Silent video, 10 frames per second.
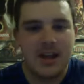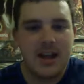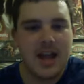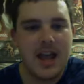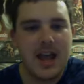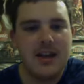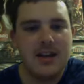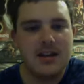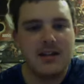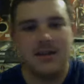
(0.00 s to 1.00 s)
Ed
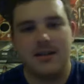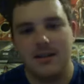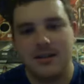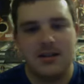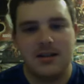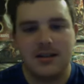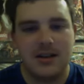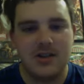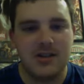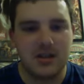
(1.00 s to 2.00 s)

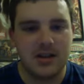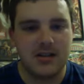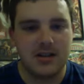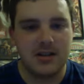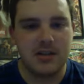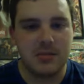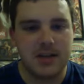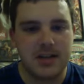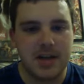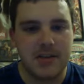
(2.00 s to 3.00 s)
is just a
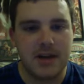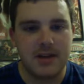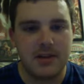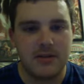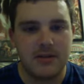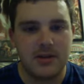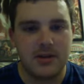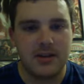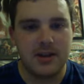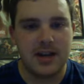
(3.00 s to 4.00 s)
complete dumbass,
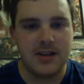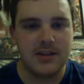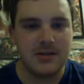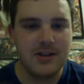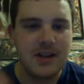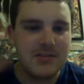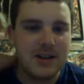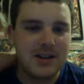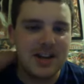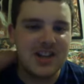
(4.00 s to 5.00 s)
unfortunately. He has
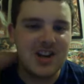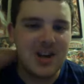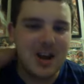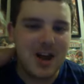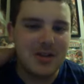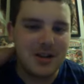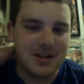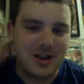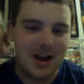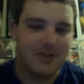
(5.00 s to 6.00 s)
basically has nothing
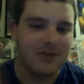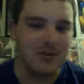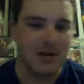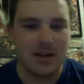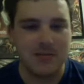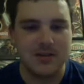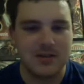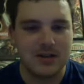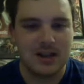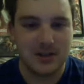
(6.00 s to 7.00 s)
to offer when it comes to
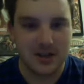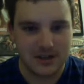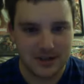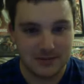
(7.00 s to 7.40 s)
intelligence.